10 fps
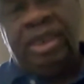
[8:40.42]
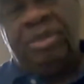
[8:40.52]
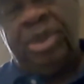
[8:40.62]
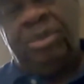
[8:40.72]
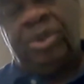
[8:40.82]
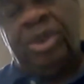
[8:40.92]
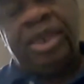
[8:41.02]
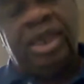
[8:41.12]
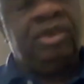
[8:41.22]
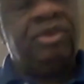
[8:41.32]
be
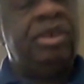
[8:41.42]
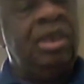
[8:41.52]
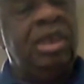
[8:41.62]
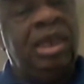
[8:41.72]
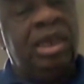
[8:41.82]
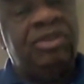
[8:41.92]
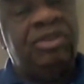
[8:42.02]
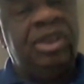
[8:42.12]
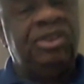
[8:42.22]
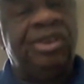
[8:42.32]
broadcasting a live
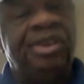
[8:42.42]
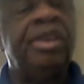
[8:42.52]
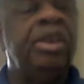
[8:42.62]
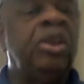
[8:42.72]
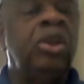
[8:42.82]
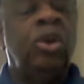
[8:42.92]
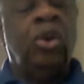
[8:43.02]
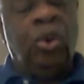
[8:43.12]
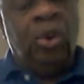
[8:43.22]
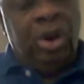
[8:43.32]
session,
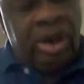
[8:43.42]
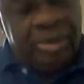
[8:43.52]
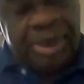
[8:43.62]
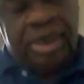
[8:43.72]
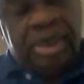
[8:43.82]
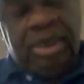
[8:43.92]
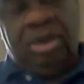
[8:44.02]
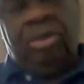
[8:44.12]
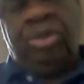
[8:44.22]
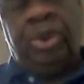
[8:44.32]
or
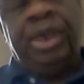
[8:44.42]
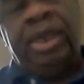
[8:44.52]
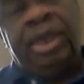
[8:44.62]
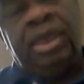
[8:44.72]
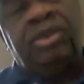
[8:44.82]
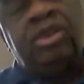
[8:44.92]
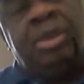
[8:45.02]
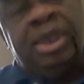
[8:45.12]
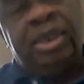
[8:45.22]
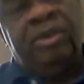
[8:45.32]
I'm, bringing in
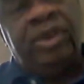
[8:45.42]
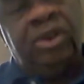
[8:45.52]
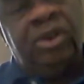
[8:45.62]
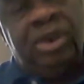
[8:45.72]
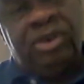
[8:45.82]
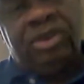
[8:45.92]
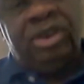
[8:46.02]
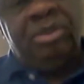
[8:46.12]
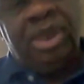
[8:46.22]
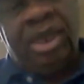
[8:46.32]
somebody that recorded
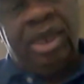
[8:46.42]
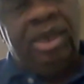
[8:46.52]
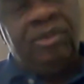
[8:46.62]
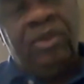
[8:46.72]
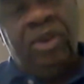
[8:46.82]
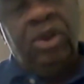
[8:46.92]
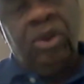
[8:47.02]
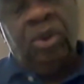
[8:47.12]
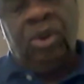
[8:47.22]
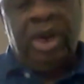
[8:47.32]
something live,
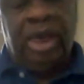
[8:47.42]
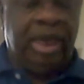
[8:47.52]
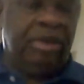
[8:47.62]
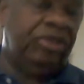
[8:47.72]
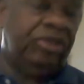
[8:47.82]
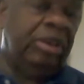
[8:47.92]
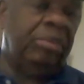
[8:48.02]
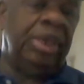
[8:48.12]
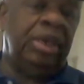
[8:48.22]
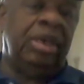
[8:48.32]
or I'll have some
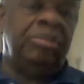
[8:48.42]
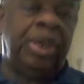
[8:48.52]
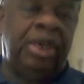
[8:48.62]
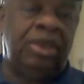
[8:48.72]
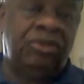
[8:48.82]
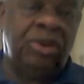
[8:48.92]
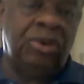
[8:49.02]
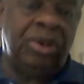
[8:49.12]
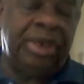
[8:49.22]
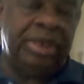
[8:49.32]
past
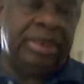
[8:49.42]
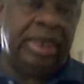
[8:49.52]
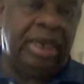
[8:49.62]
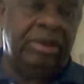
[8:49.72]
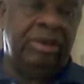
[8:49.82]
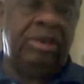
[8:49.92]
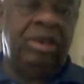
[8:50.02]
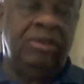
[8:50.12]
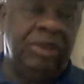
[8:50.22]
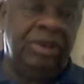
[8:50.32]
recordings that are,
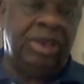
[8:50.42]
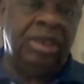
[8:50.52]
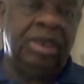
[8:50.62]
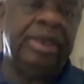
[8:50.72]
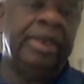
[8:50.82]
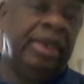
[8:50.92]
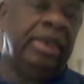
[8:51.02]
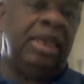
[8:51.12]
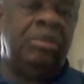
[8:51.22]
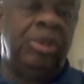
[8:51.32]
very good,
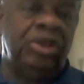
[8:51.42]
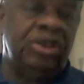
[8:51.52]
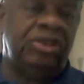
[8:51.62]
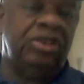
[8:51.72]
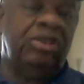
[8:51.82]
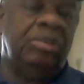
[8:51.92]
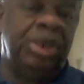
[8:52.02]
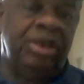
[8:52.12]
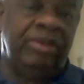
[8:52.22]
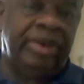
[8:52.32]
and the musicians will
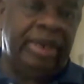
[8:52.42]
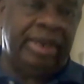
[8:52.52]
be around, that